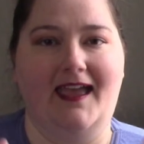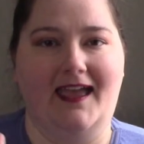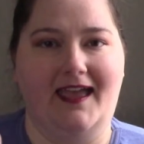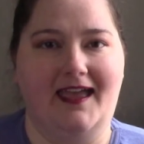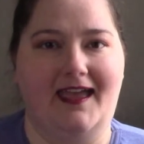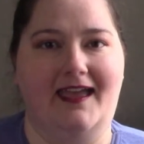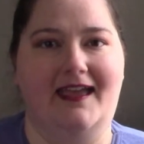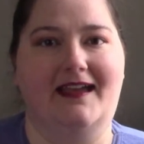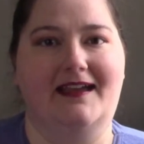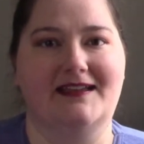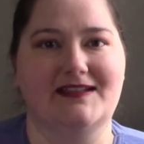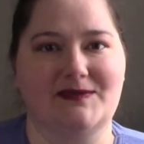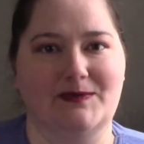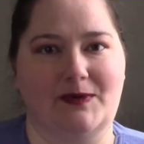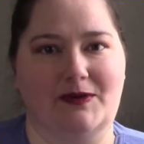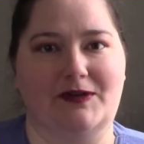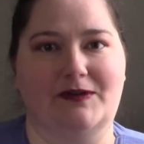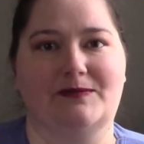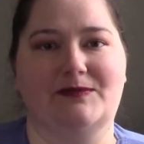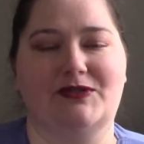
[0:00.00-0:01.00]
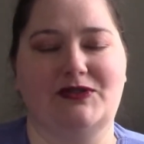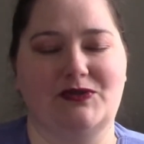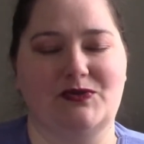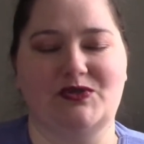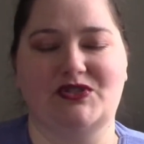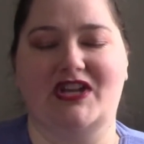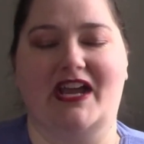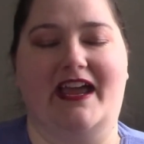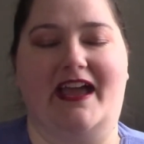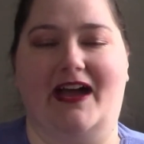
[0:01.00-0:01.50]
Hey guys, welcome to
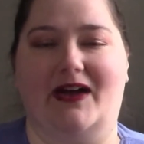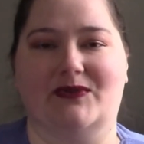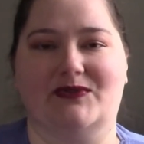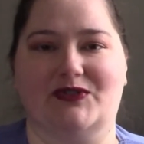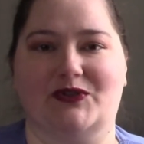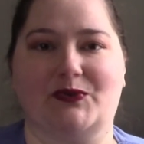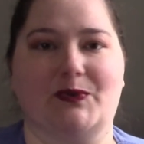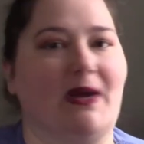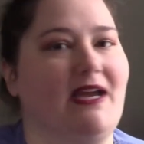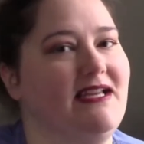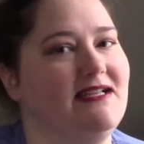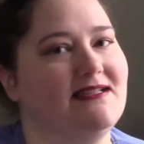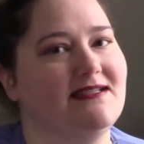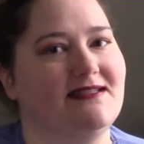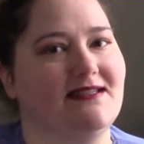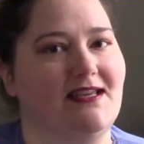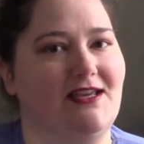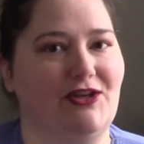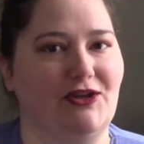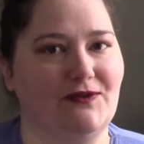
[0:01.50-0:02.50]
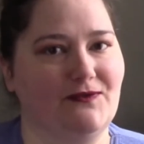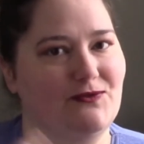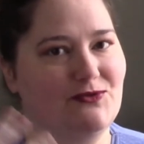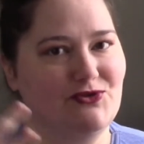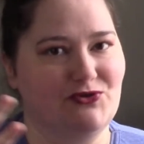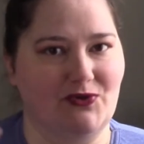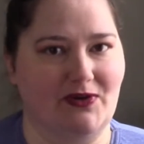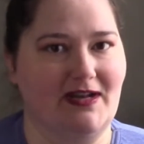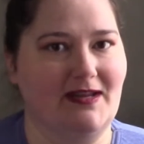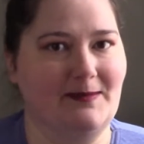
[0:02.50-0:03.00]
J Hauser Writes. Thank you for
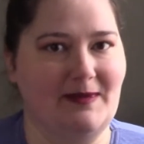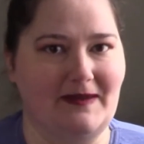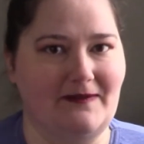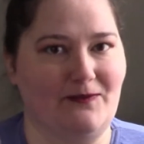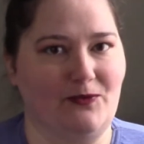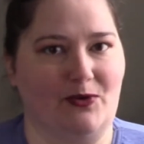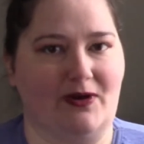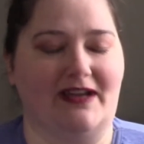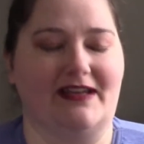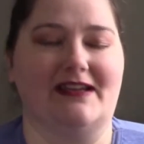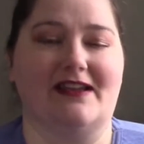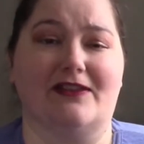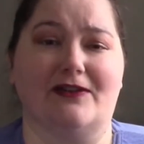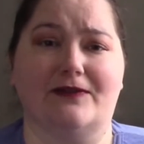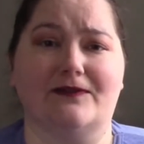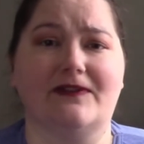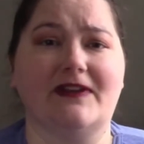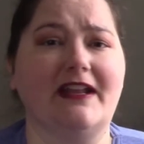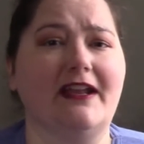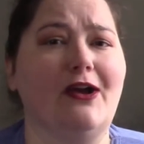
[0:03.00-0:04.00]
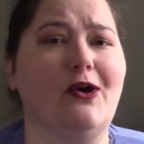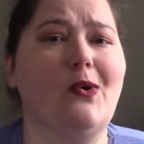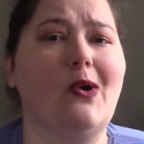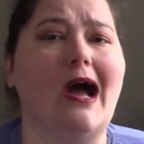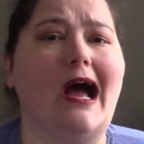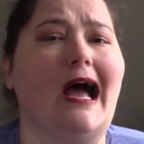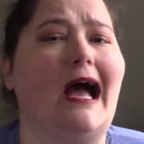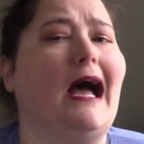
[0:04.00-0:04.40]
joining me for another video.